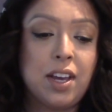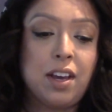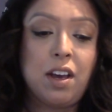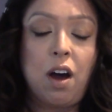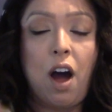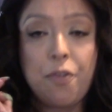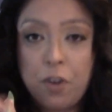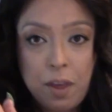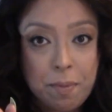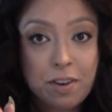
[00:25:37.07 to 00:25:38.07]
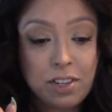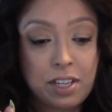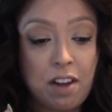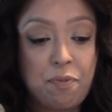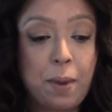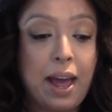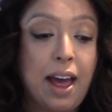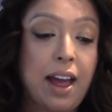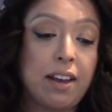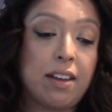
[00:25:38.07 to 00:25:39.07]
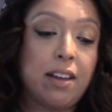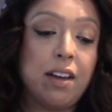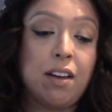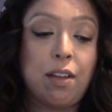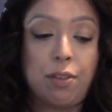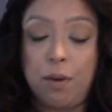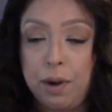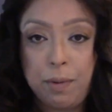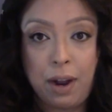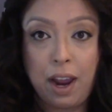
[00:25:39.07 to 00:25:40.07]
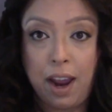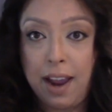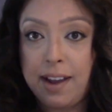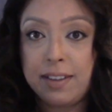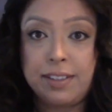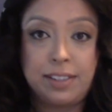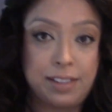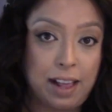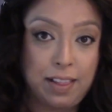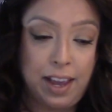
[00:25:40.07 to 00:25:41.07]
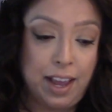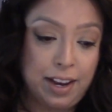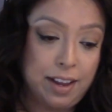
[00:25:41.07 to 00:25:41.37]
offer them their stuff back, throw it away, sell it,